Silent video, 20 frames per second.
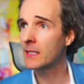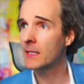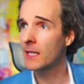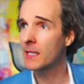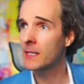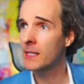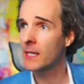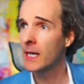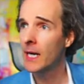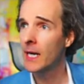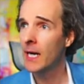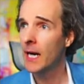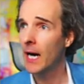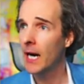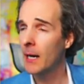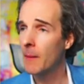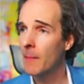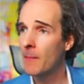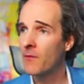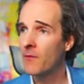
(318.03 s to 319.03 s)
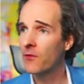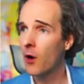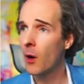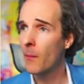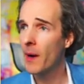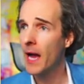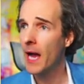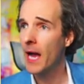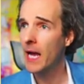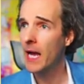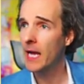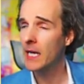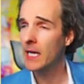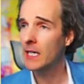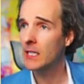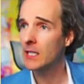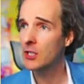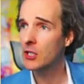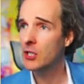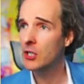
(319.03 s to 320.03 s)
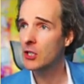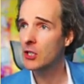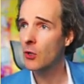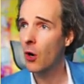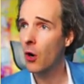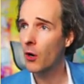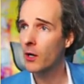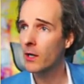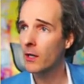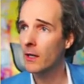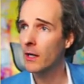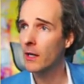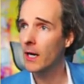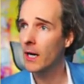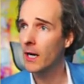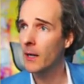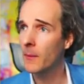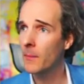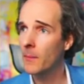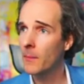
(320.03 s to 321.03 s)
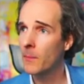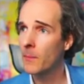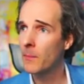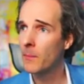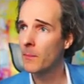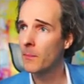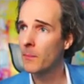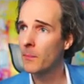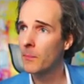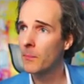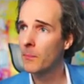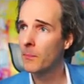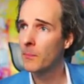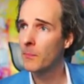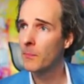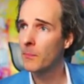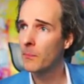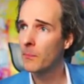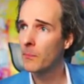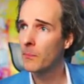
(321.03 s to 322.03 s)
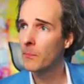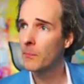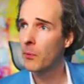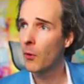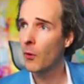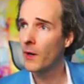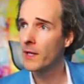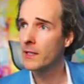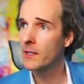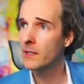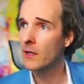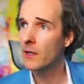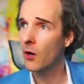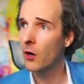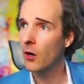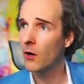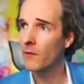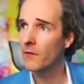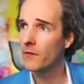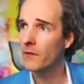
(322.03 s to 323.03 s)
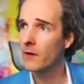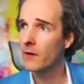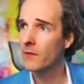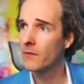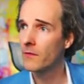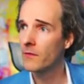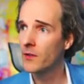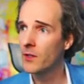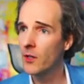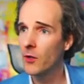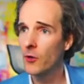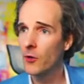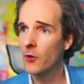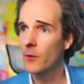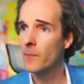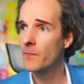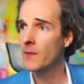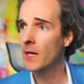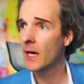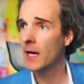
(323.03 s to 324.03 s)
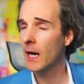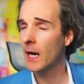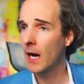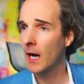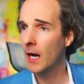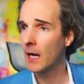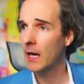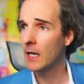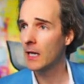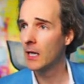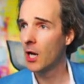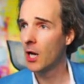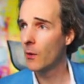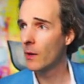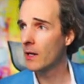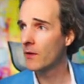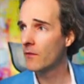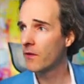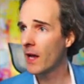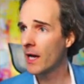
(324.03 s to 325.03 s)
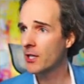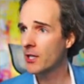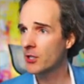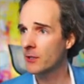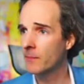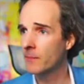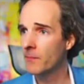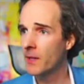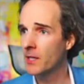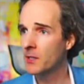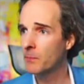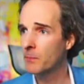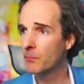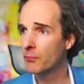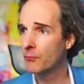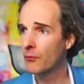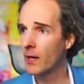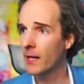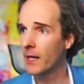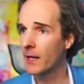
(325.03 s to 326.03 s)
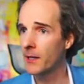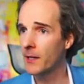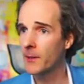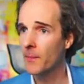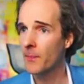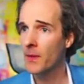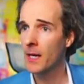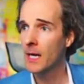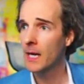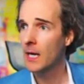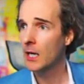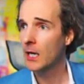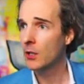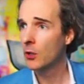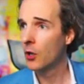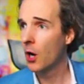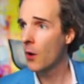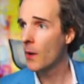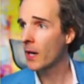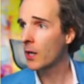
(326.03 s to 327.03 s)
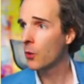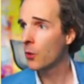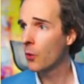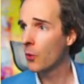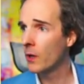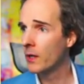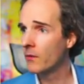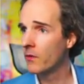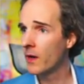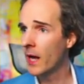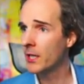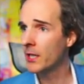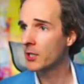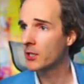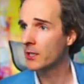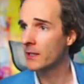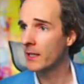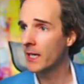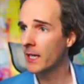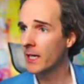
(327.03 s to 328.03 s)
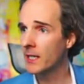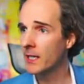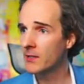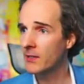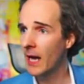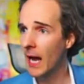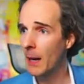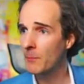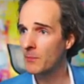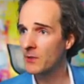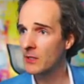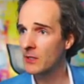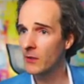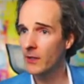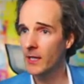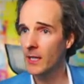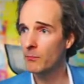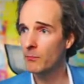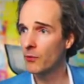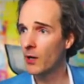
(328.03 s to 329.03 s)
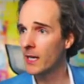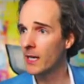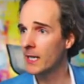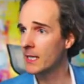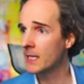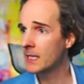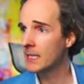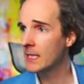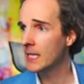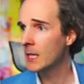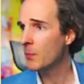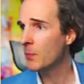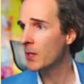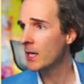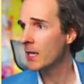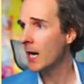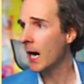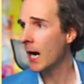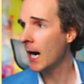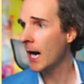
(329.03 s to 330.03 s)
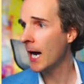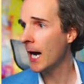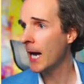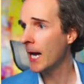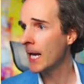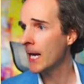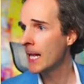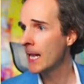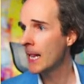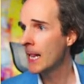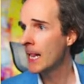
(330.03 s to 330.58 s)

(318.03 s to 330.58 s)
this, um, from a stock um, point of view, lower inflation is brilliant. Lower core inflation is absolutely brilliant. C P I